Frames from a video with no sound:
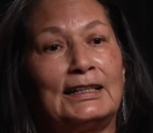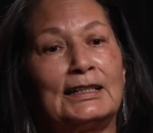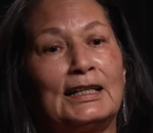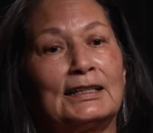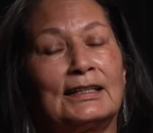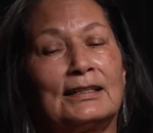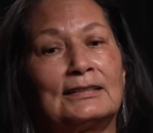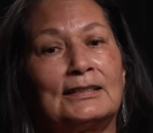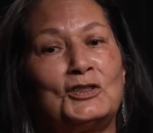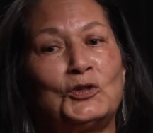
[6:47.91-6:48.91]
the
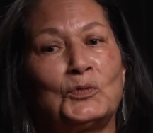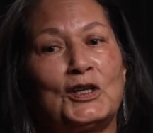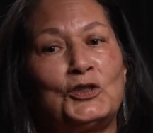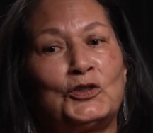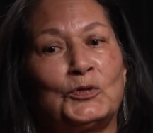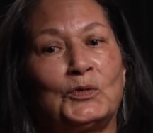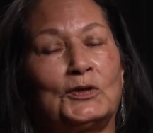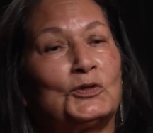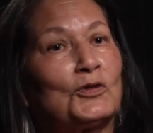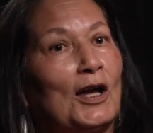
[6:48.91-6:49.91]
situation with
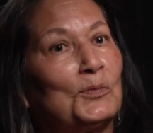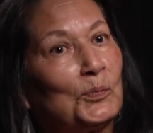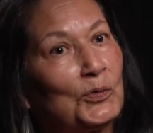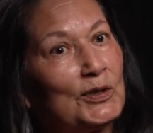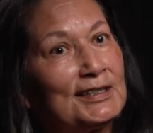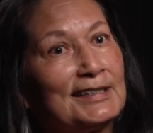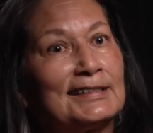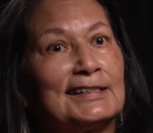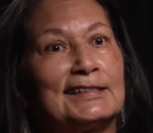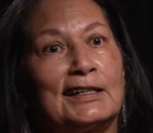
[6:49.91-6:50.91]
the tribal
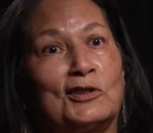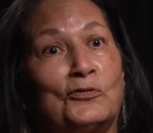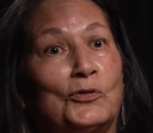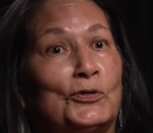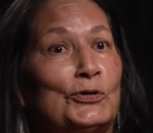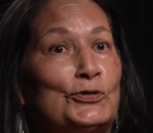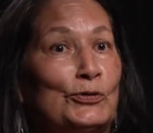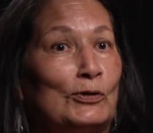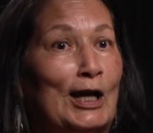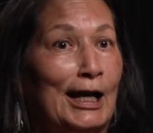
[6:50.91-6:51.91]
princesses at the 4th of
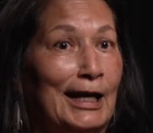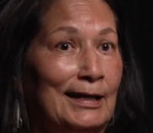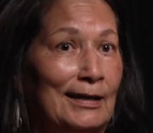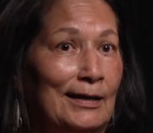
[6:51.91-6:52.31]
July